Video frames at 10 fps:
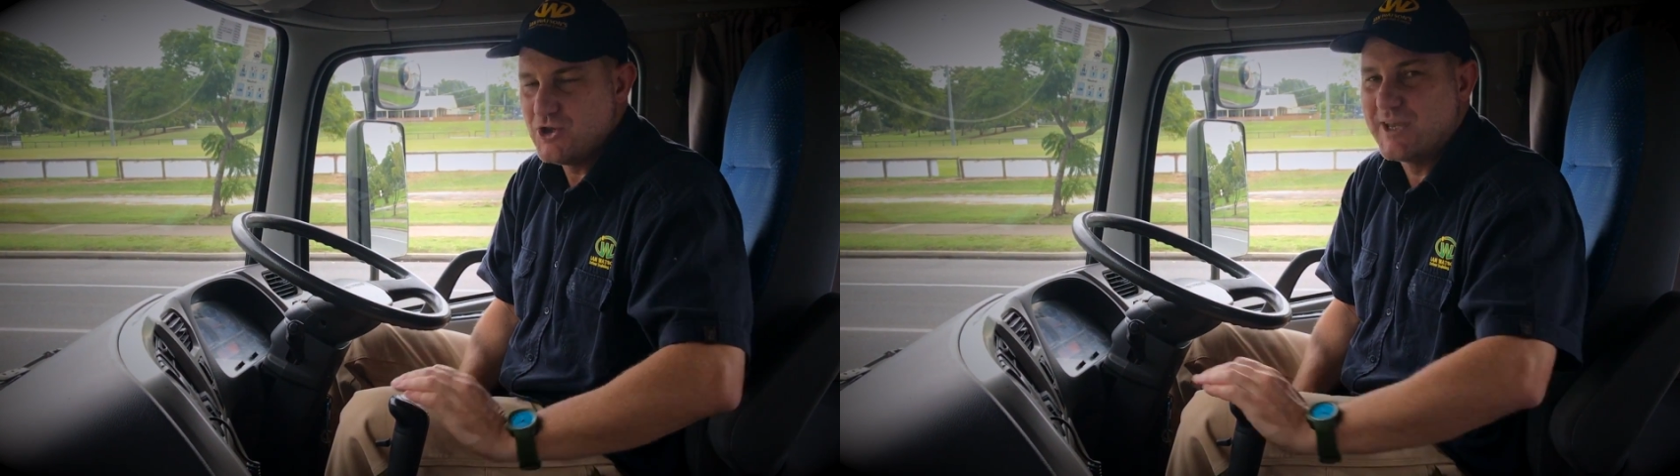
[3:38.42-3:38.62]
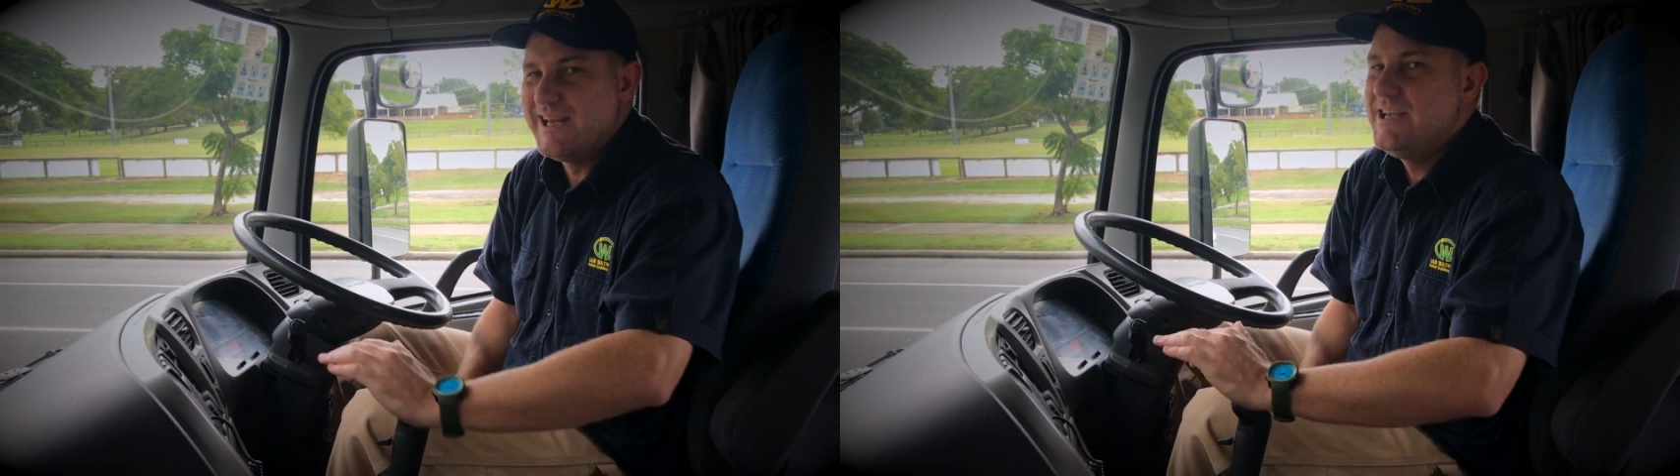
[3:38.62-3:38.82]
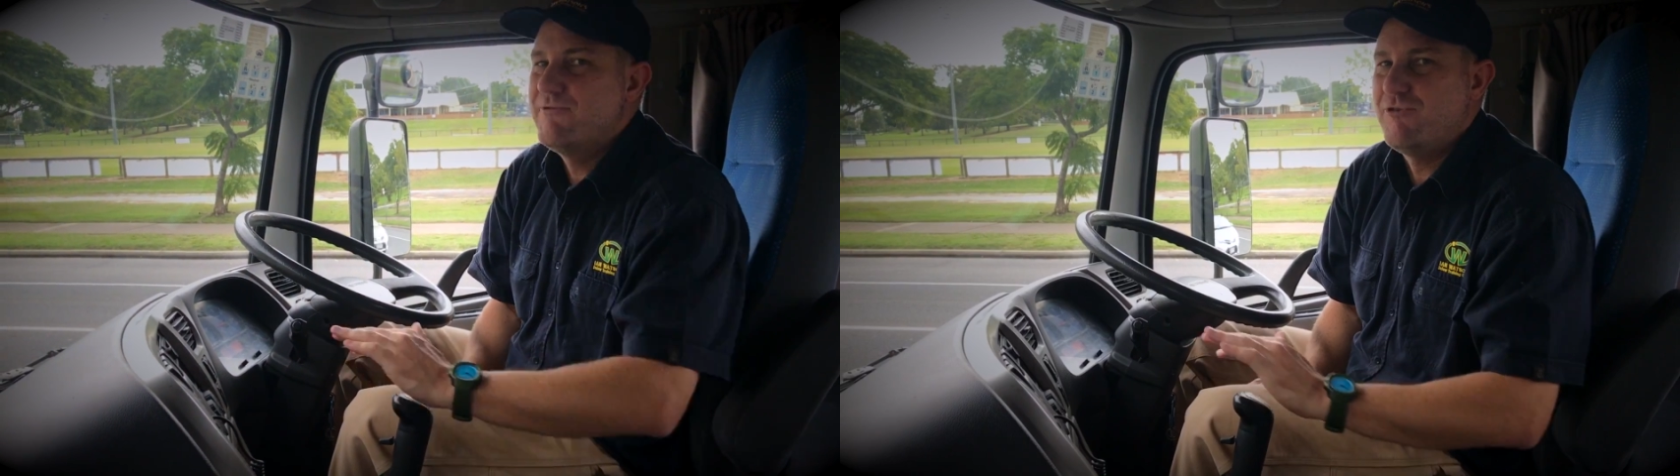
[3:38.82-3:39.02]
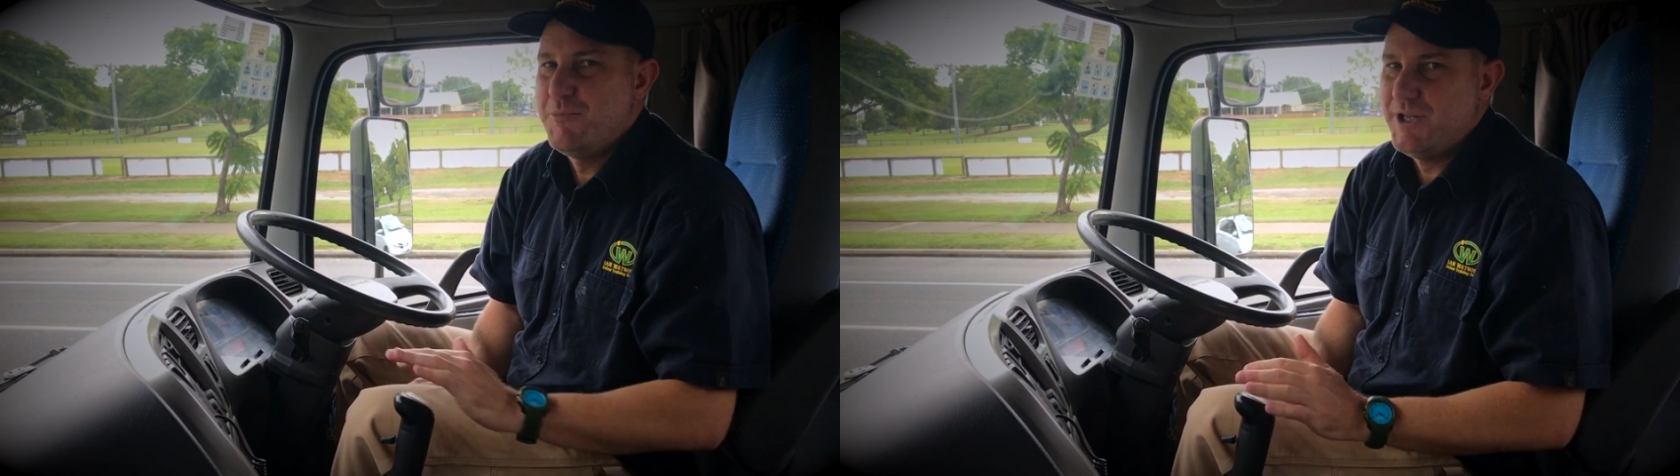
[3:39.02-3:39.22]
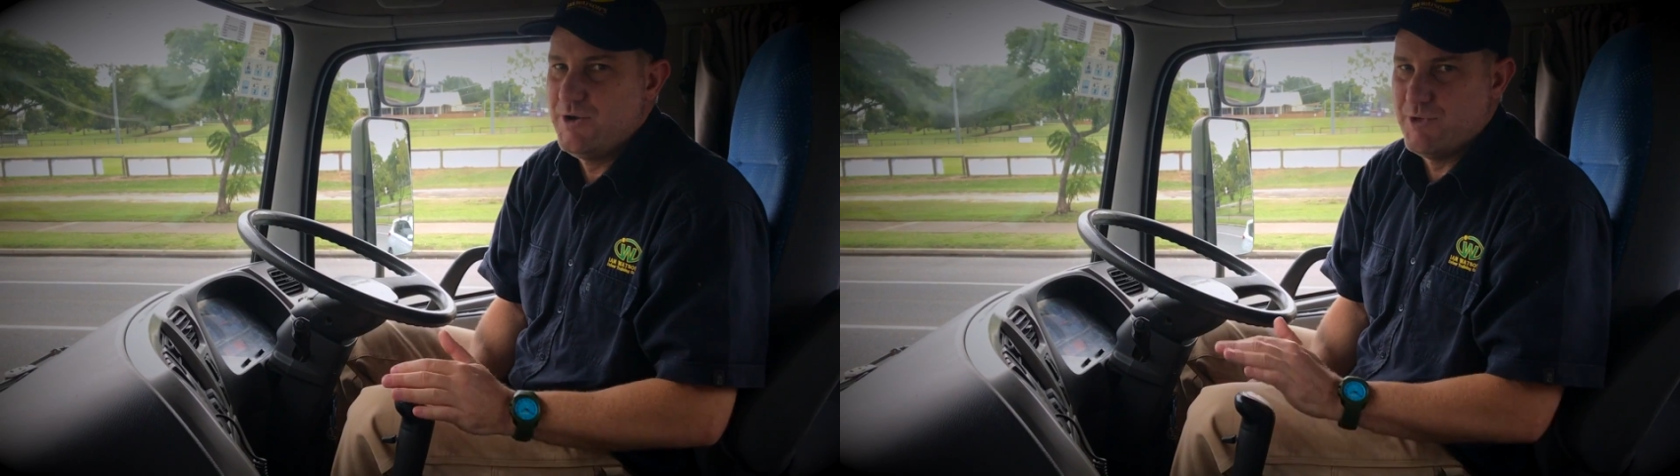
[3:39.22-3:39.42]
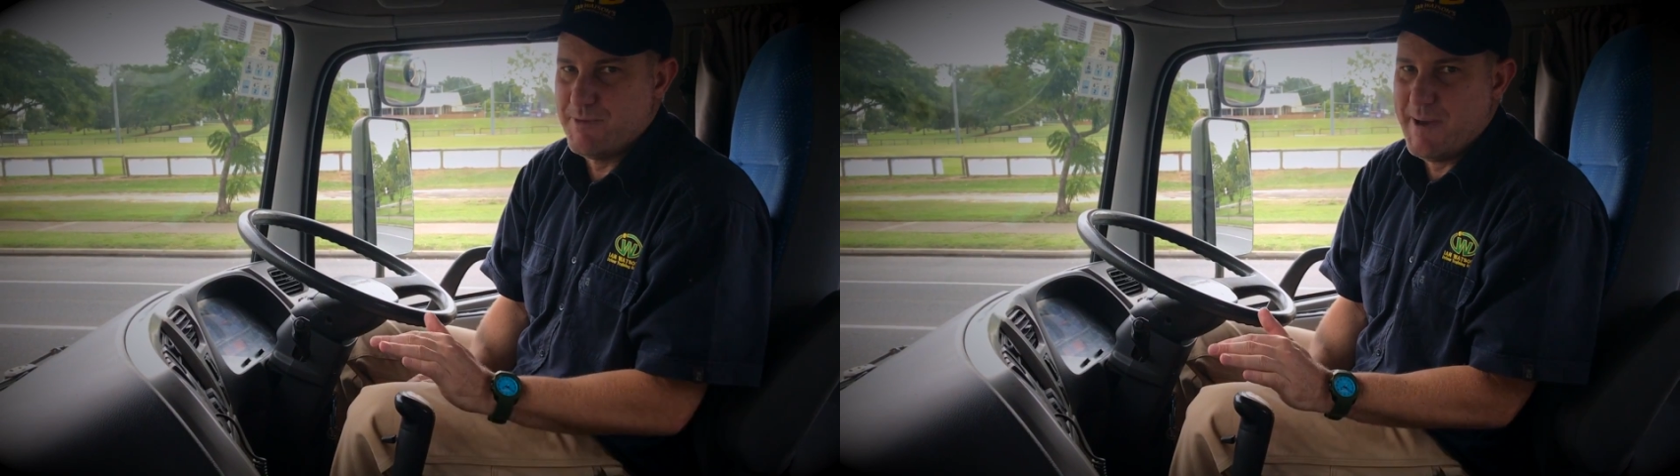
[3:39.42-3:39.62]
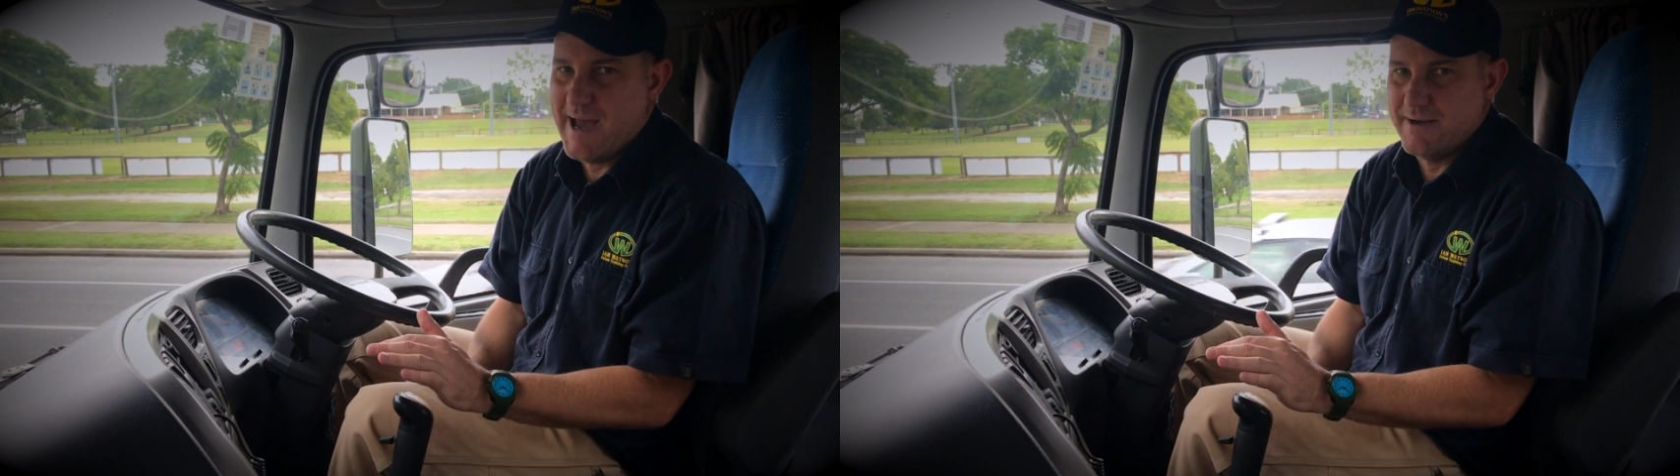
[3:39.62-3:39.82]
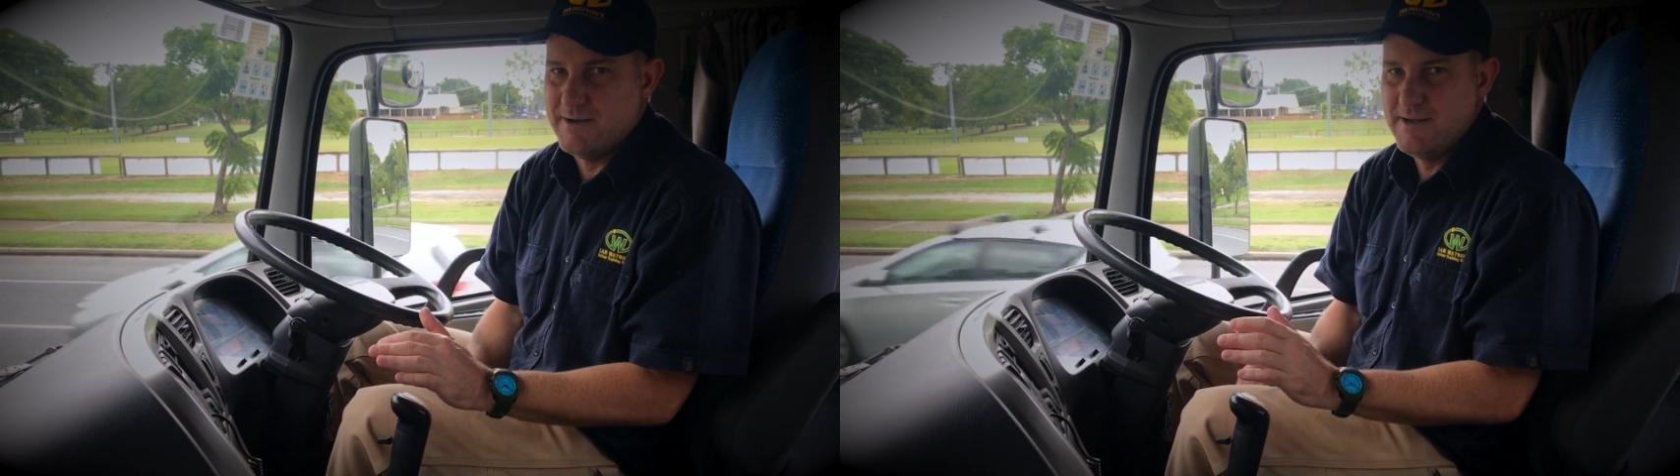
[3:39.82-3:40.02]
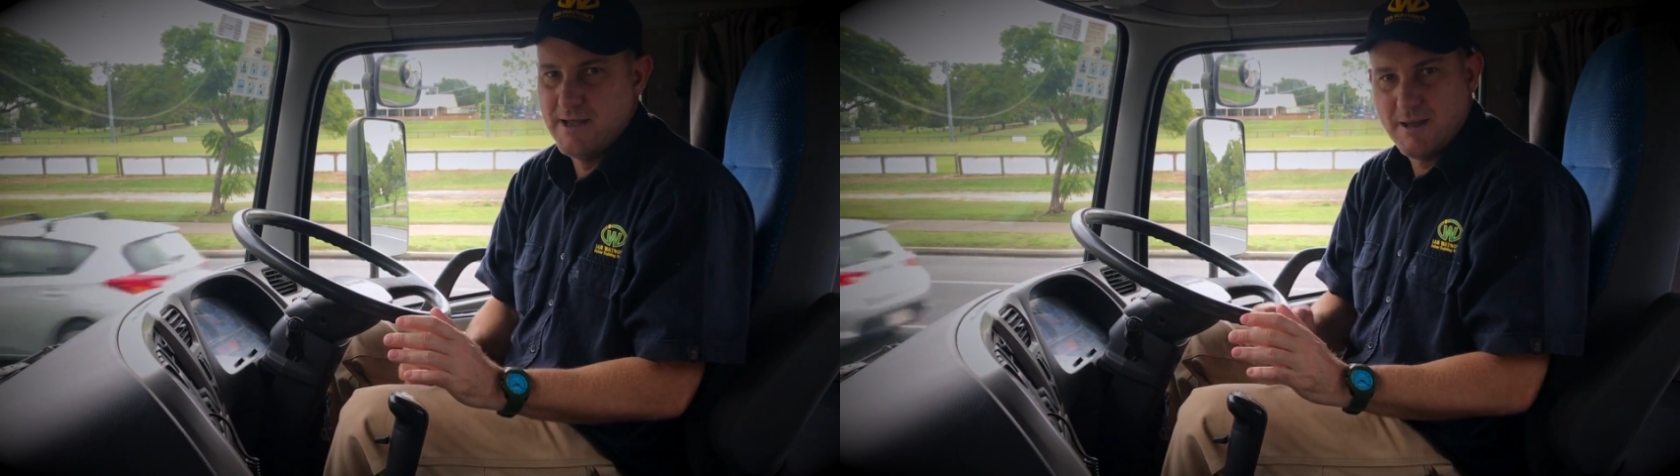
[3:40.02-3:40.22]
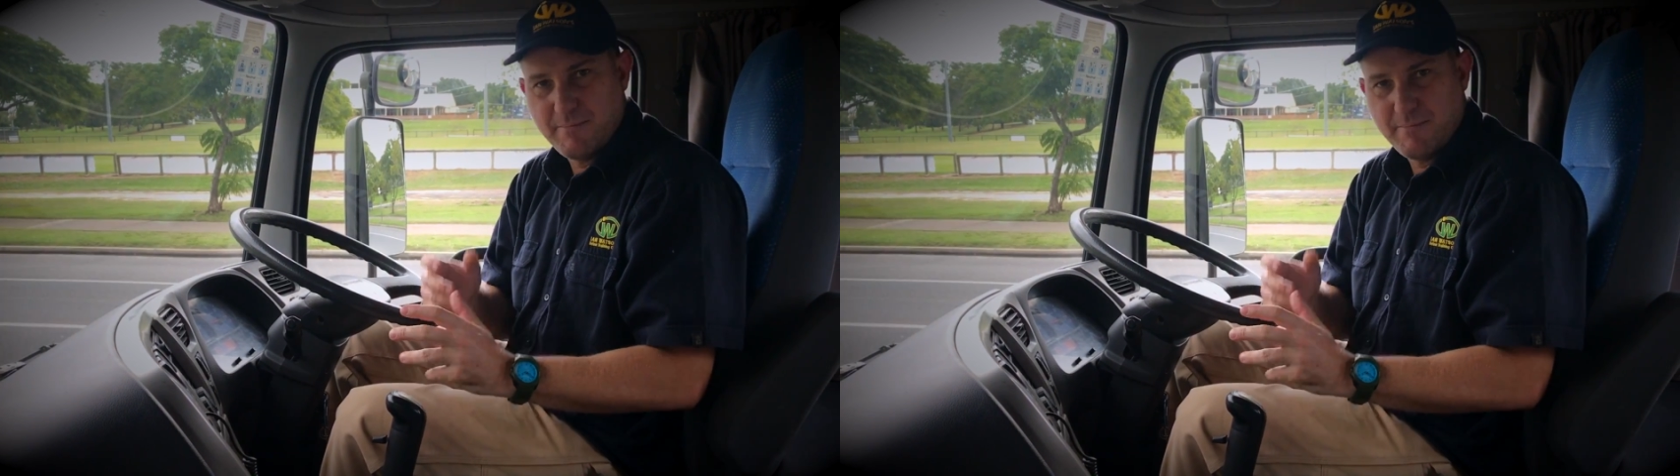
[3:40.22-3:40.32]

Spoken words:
you're getting you familiar with the pattern,